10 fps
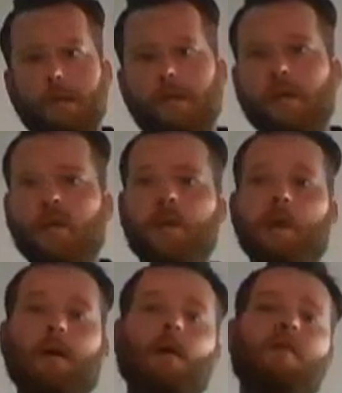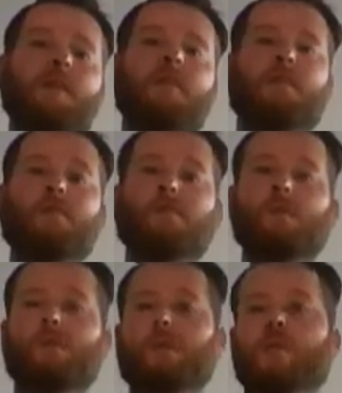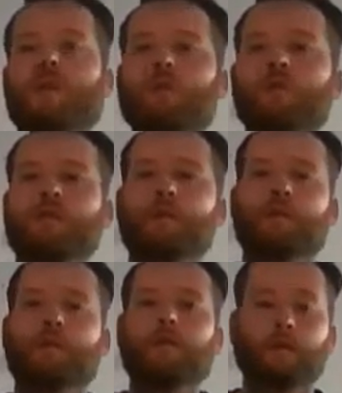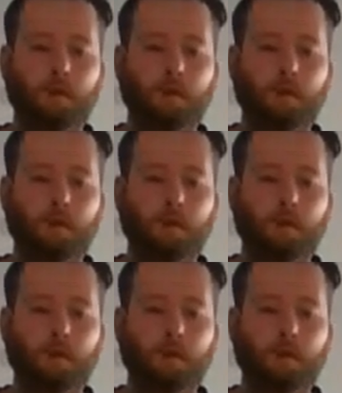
that's going down, and then you're sort of almost diluting the